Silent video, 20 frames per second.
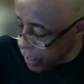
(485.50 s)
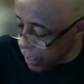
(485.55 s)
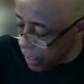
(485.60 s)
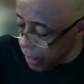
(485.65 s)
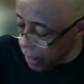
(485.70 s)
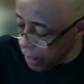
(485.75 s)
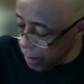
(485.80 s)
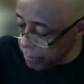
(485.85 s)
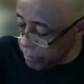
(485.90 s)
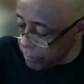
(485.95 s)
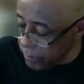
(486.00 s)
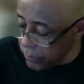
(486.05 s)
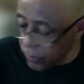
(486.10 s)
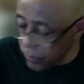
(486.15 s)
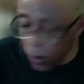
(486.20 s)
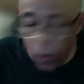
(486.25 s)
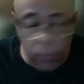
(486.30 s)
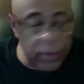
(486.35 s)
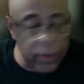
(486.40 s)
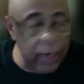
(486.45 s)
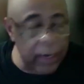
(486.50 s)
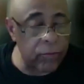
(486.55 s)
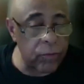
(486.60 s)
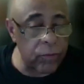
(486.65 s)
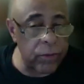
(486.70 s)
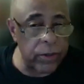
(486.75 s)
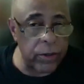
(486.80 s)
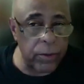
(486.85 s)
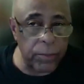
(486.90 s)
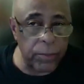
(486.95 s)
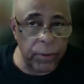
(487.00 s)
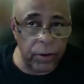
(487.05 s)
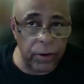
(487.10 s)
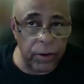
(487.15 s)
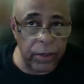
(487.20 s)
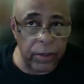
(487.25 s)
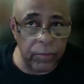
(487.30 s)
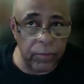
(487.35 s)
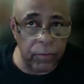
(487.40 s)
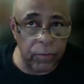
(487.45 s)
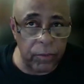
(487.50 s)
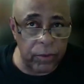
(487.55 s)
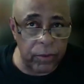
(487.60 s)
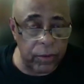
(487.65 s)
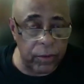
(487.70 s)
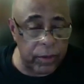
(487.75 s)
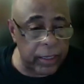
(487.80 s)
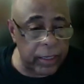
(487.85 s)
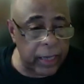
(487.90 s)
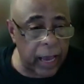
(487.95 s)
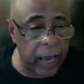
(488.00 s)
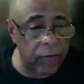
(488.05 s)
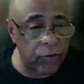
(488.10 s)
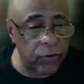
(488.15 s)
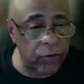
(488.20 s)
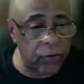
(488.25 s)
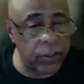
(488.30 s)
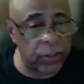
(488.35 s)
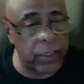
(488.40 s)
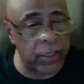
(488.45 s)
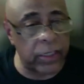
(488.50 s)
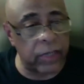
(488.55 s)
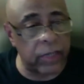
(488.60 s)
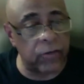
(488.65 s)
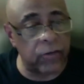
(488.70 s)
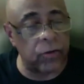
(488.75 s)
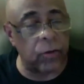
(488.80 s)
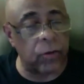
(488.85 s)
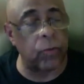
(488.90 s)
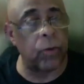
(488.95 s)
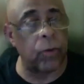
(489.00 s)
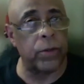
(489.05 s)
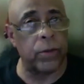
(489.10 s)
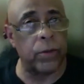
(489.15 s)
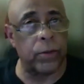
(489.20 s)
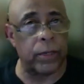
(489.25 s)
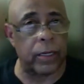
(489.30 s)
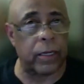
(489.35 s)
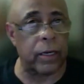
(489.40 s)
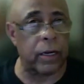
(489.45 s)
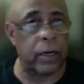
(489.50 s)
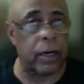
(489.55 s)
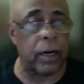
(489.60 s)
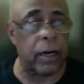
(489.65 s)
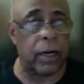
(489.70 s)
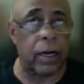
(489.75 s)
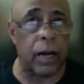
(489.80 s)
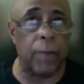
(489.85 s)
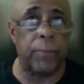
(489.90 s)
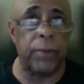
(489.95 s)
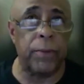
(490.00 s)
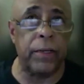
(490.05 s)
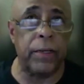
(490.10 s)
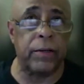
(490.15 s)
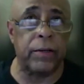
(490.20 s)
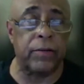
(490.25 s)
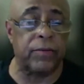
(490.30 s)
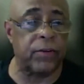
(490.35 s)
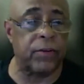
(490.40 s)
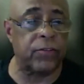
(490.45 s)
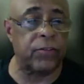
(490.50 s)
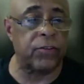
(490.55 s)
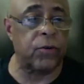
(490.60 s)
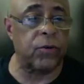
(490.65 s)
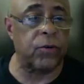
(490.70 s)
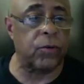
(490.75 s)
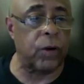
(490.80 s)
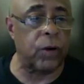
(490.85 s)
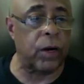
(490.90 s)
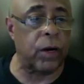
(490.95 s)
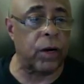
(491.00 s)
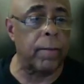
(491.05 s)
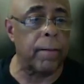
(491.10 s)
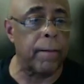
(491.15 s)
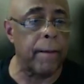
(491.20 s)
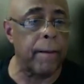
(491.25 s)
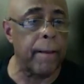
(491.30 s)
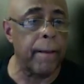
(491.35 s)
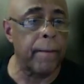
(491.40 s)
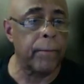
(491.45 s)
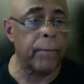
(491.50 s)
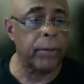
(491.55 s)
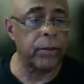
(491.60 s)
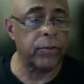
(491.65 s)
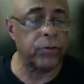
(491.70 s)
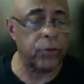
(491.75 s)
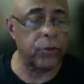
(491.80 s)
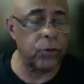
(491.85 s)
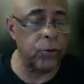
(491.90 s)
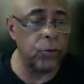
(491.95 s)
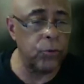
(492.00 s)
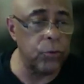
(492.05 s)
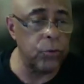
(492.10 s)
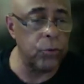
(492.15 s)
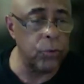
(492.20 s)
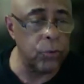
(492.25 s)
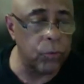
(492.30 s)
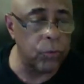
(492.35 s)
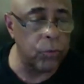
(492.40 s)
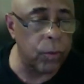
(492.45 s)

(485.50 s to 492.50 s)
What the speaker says: Over that 3 year period, were there any casualties in your, what were you in, a company, a division, or what? Platoon?